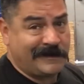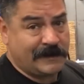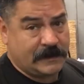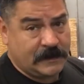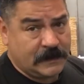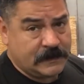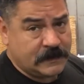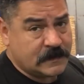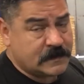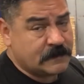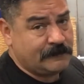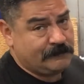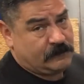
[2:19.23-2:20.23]
the kidneys
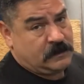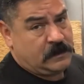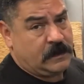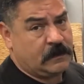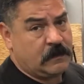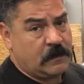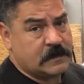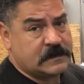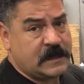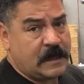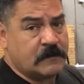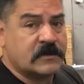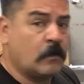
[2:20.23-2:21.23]
and cause
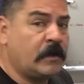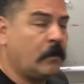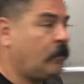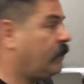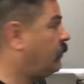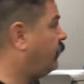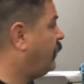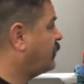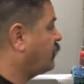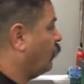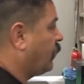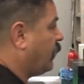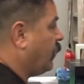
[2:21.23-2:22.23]
damage. So we don't want to do that. So
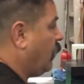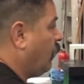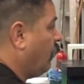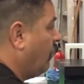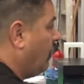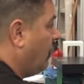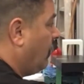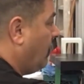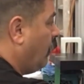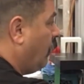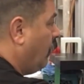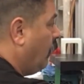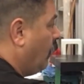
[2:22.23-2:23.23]
we're going to go
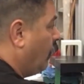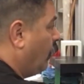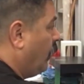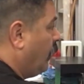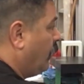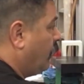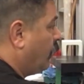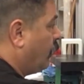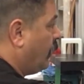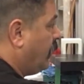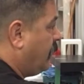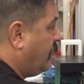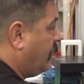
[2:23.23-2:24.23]
run
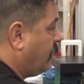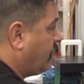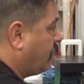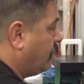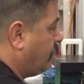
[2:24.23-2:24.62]
right here